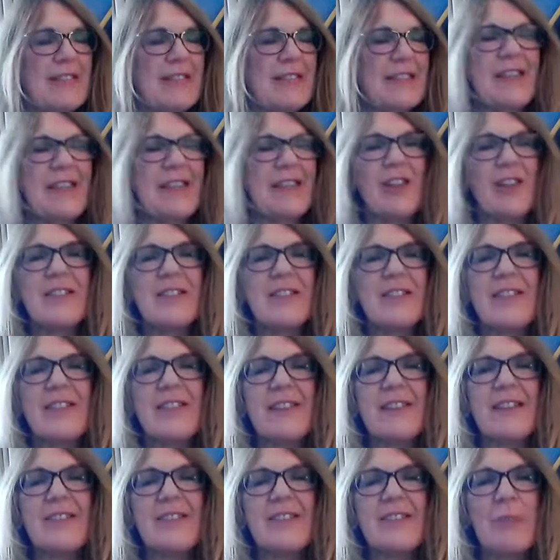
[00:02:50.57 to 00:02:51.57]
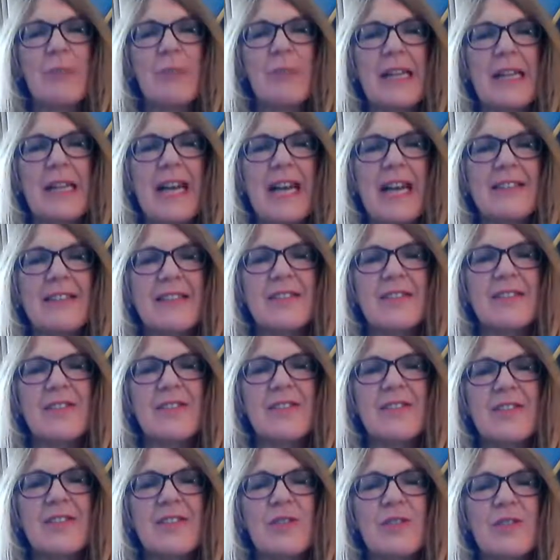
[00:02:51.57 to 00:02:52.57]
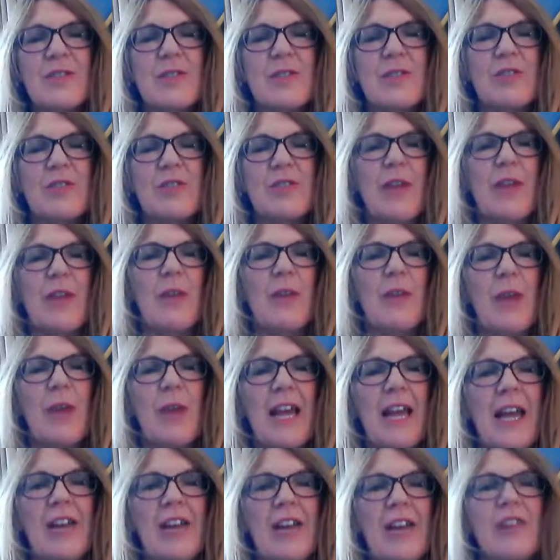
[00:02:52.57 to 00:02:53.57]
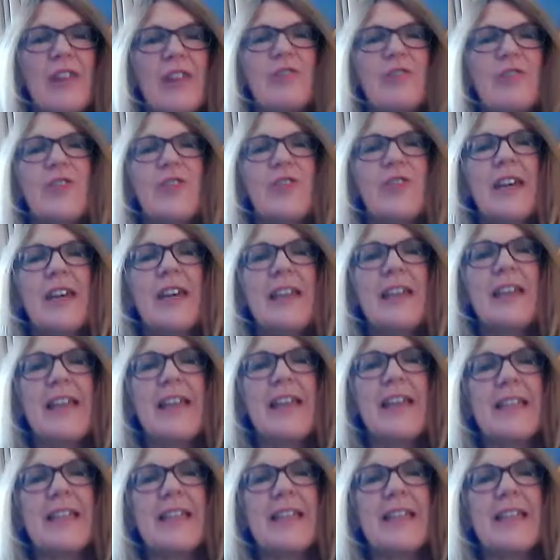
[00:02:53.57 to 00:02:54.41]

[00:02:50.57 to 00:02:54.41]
Obviously lots of things have been cancelled, so it's a great way of